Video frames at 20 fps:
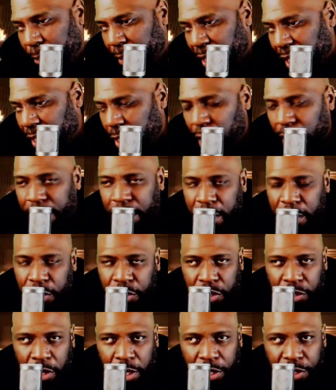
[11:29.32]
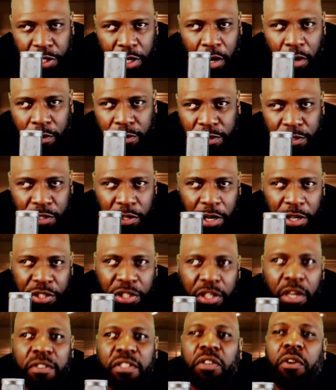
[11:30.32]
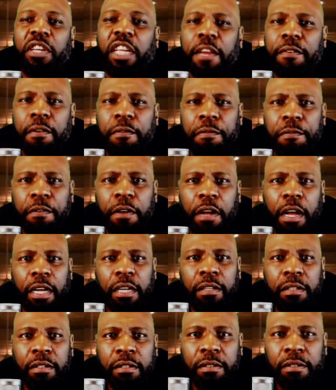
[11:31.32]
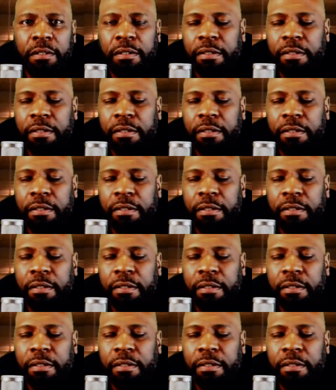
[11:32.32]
I mean, other than Jerry Jones. Jerry Jones don't give a fuck.